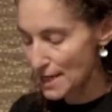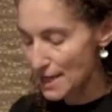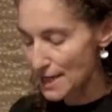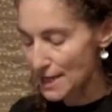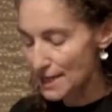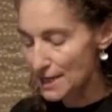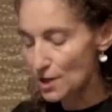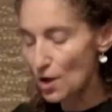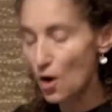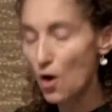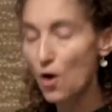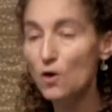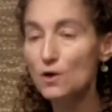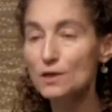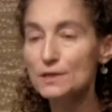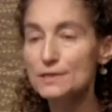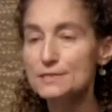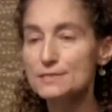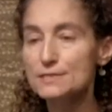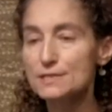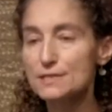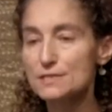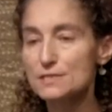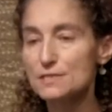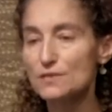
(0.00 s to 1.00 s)
he
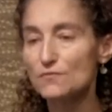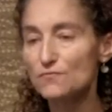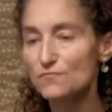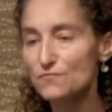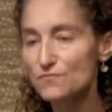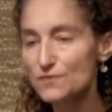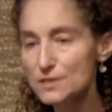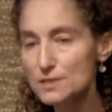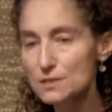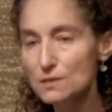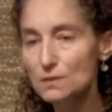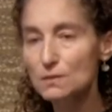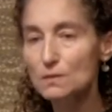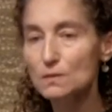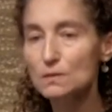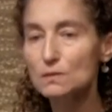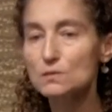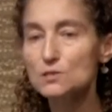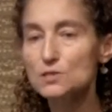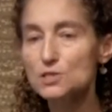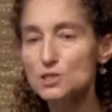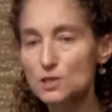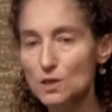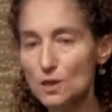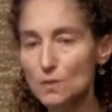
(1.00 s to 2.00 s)
harnesses the physical,
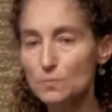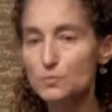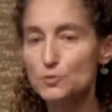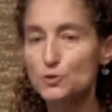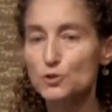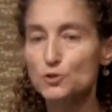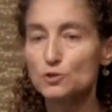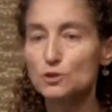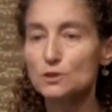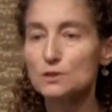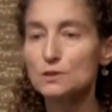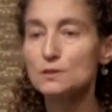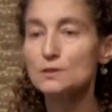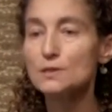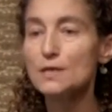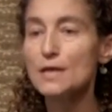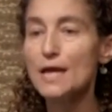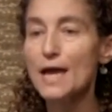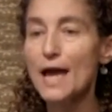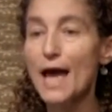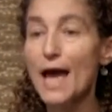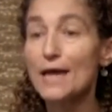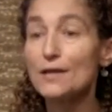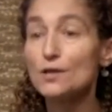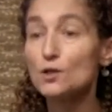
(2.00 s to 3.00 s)
sculptural,
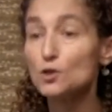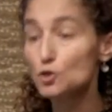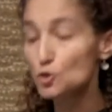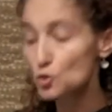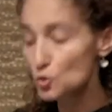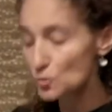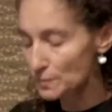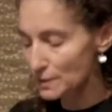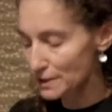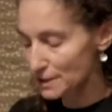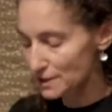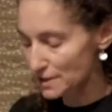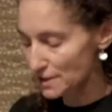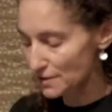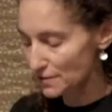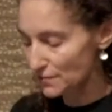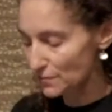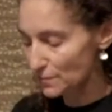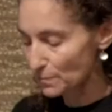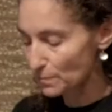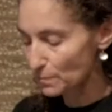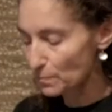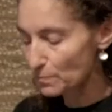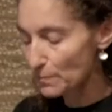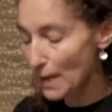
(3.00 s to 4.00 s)
and illuminative
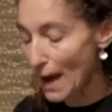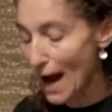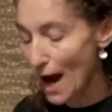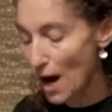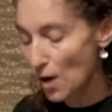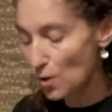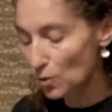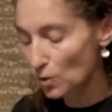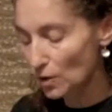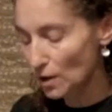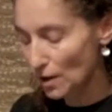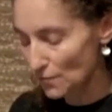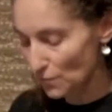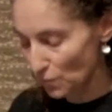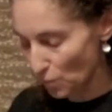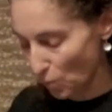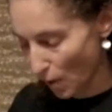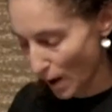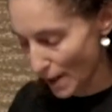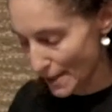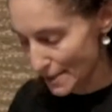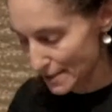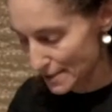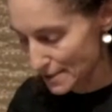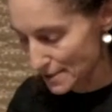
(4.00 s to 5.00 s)
power of
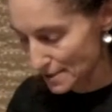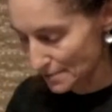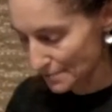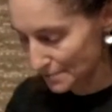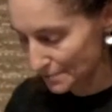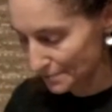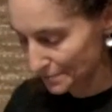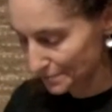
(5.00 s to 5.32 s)
white.